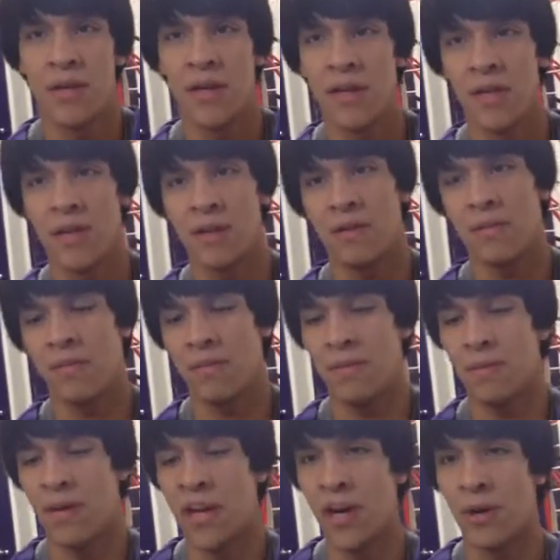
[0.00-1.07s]
And then
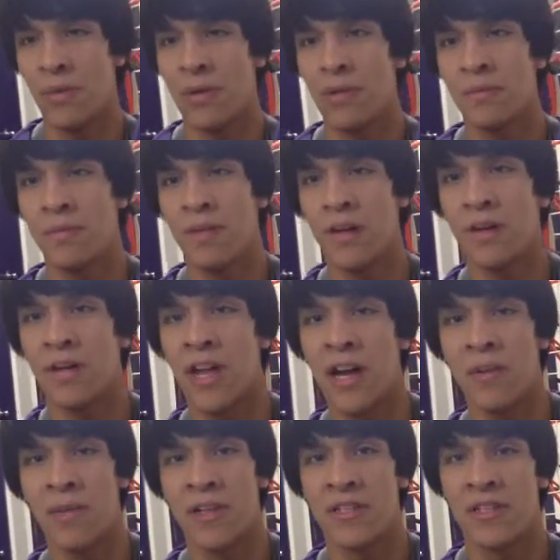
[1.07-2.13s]
my elbow, I
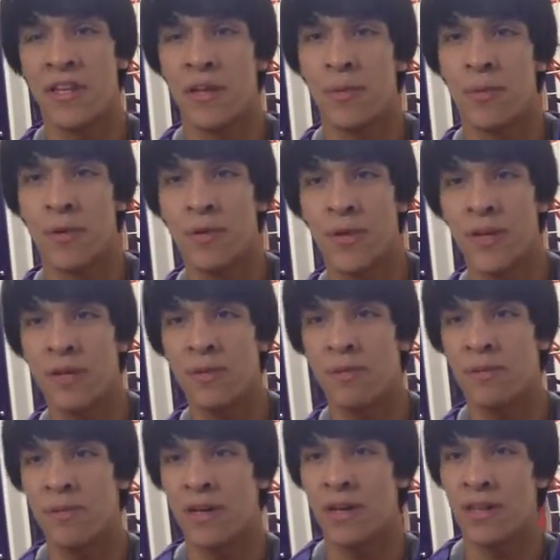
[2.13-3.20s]
kind of messed it up 1 week.
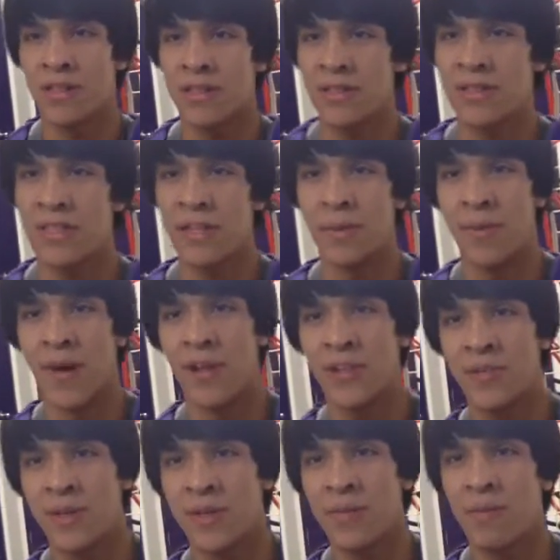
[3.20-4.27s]
It still
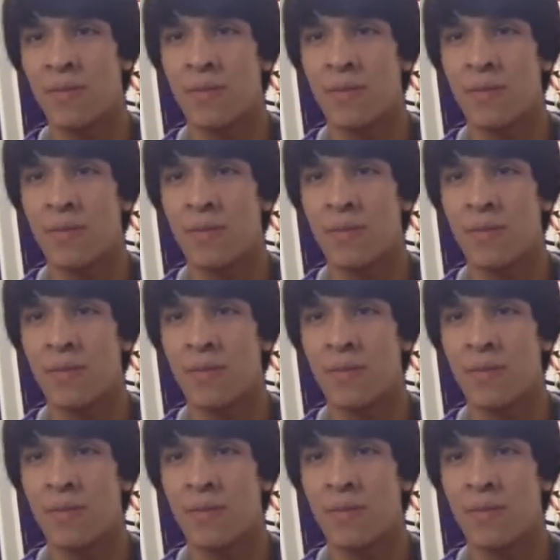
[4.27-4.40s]
bothers me.